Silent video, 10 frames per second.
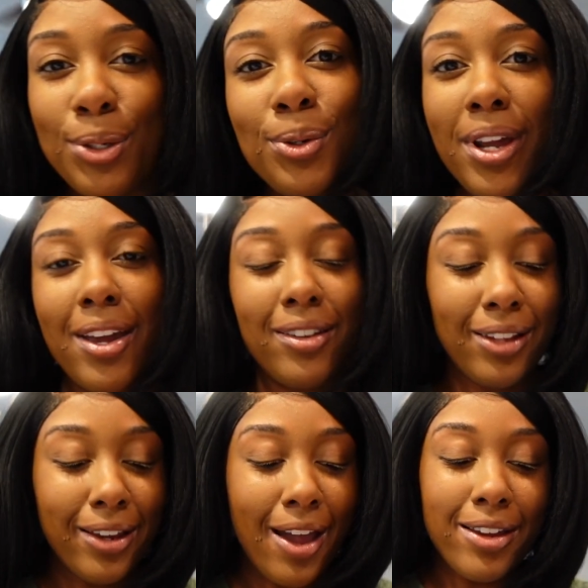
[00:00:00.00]
do that.
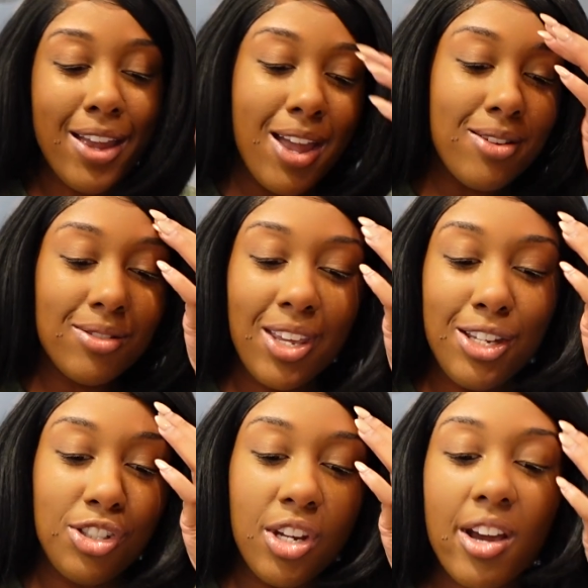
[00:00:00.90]
Like, I can't
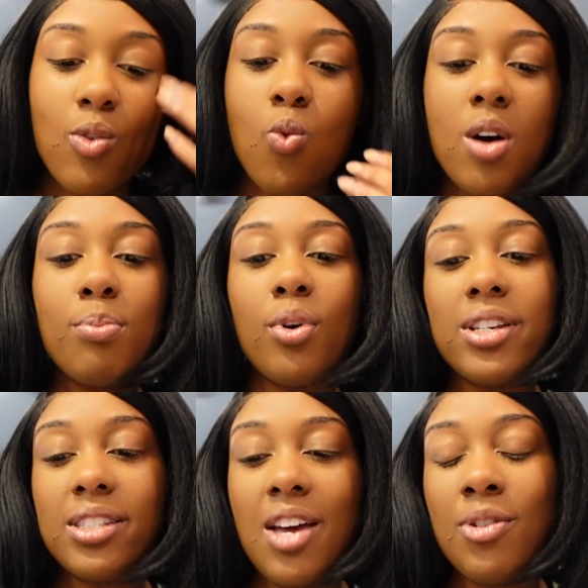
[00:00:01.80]
inject
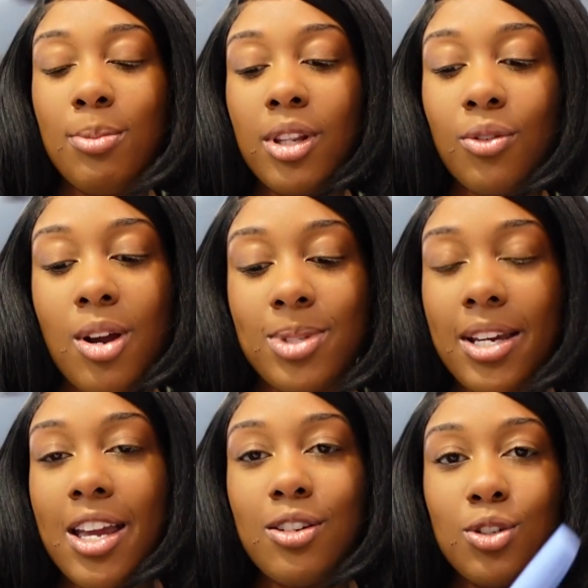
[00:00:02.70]
1.7 milligrams. I
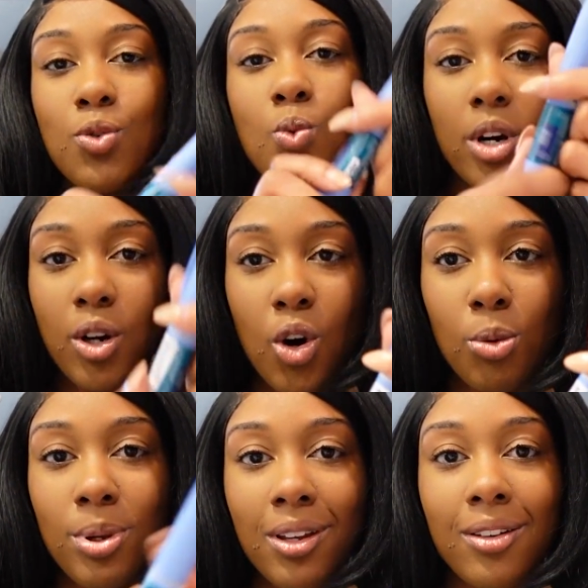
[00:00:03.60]
can't do one
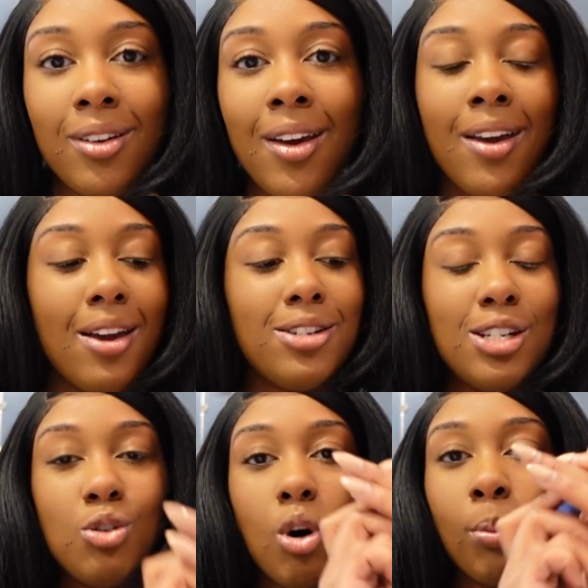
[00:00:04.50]
whole pen and
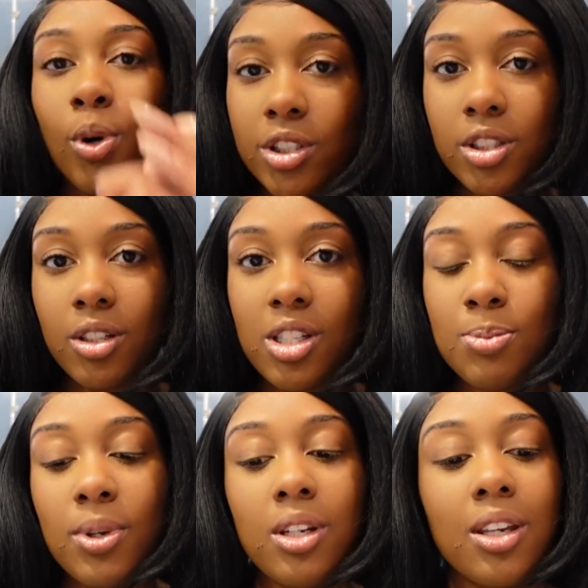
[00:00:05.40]
then do a portion of
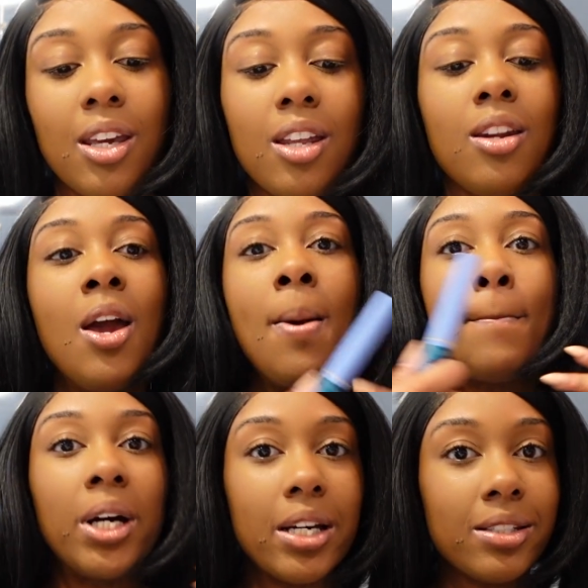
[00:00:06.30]
this pen again,
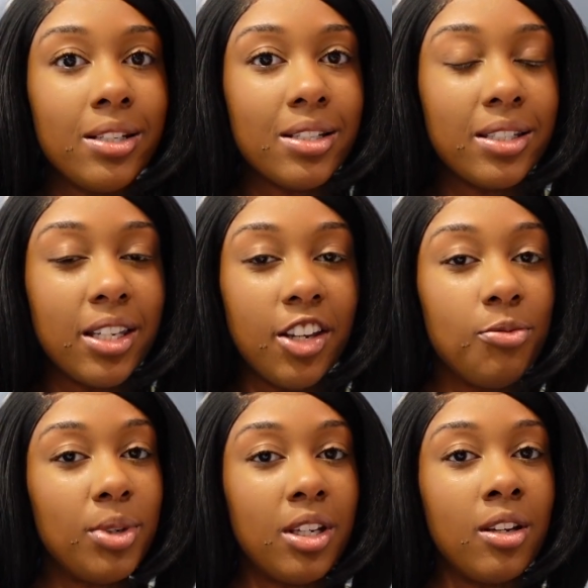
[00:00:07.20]
because it doesn't
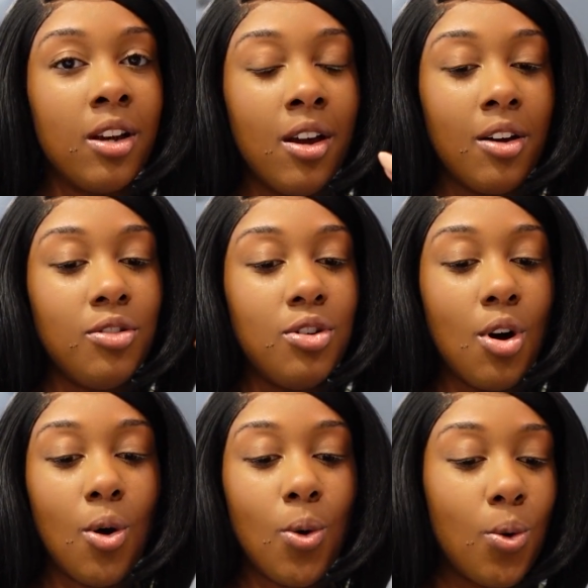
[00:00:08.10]
give me
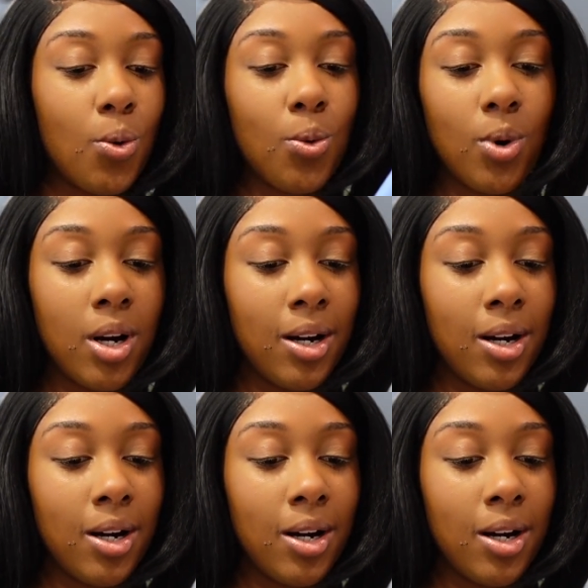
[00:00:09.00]
no